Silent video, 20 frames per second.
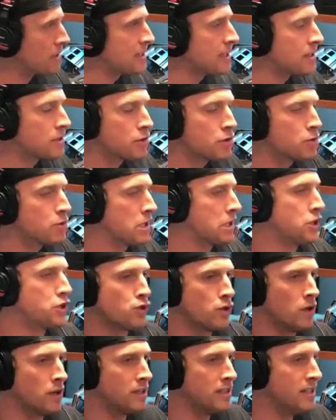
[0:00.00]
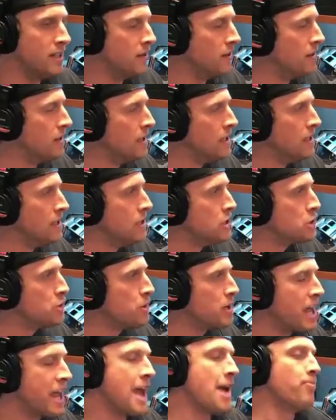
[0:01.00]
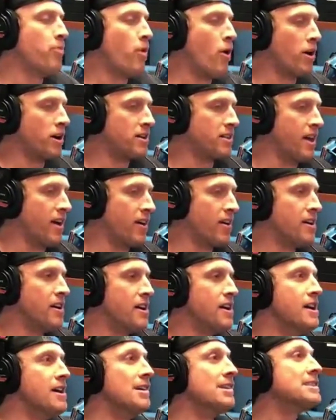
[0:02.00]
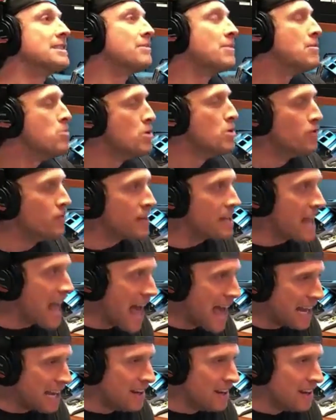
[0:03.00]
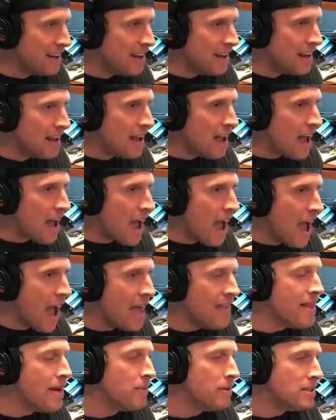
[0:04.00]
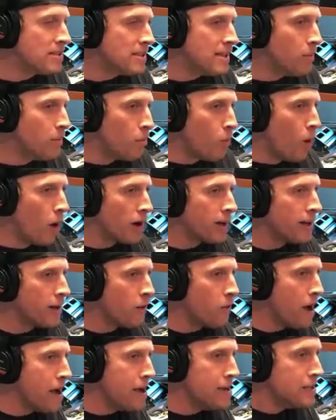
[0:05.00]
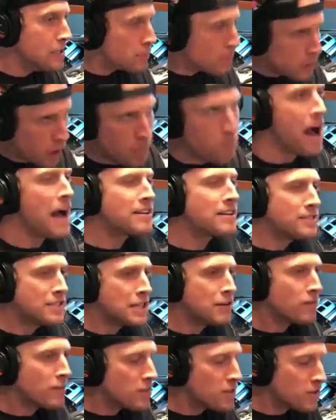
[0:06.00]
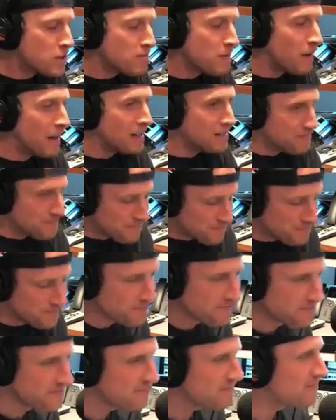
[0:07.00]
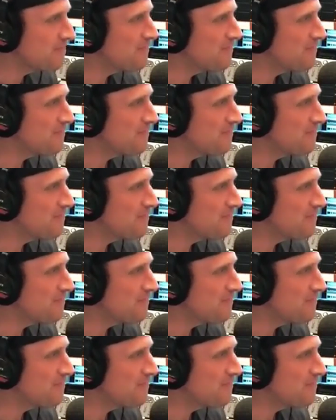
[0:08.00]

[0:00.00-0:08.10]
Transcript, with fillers: I think they're doing like a drug deal. So we can't park there. So then we move again, oh my God. and then we see them walking away. So we go back to the original spot. Oh God.